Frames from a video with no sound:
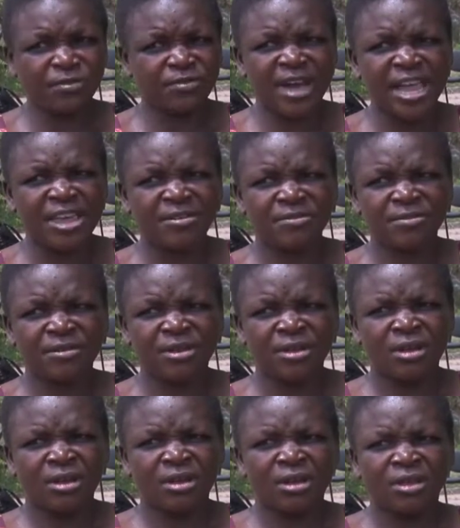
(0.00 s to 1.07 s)
5.
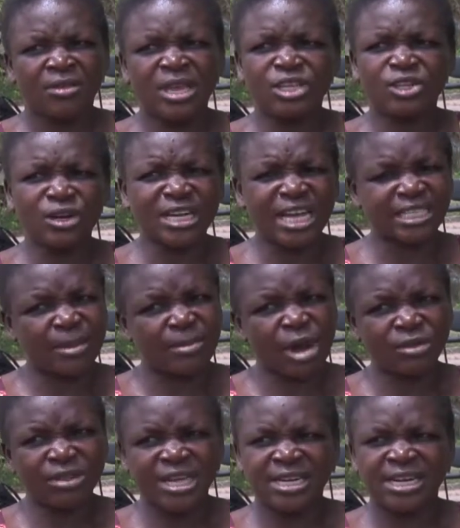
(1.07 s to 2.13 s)
They told us
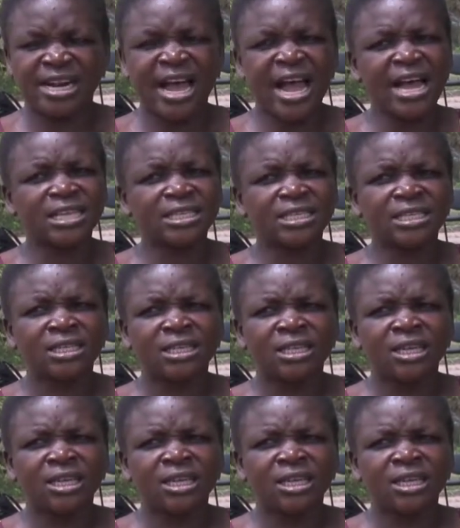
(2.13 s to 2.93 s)
about the drugs.